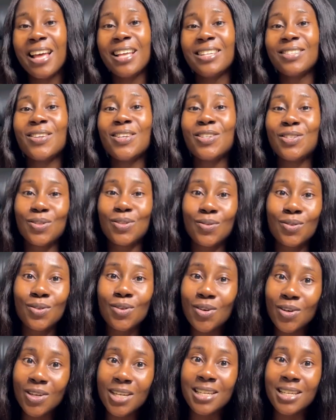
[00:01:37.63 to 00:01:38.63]
So a
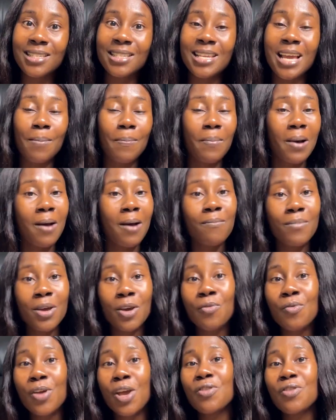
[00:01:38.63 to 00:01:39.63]
studio is the
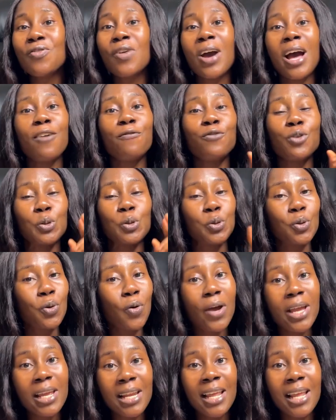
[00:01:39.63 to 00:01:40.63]
apartment where you have your
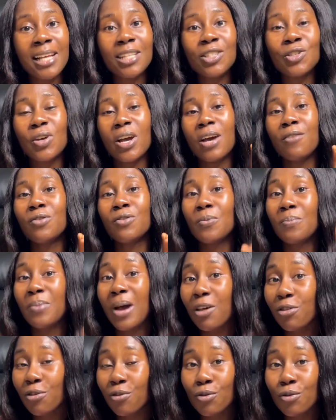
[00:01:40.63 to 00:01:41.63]
toilet, you have your
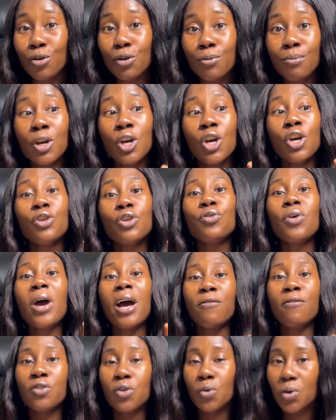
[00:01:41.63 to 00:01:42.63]
bathroom, you
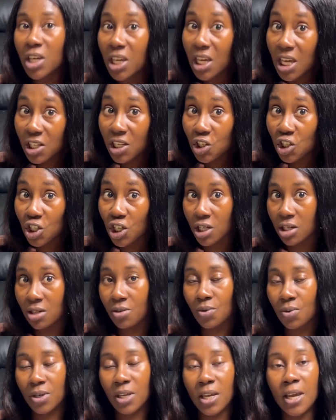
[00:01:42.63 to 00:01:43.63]
have your kitchen,
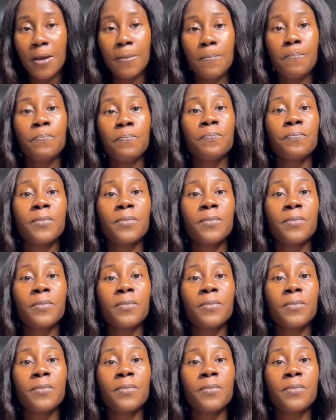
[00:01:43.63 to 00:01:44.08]
okay,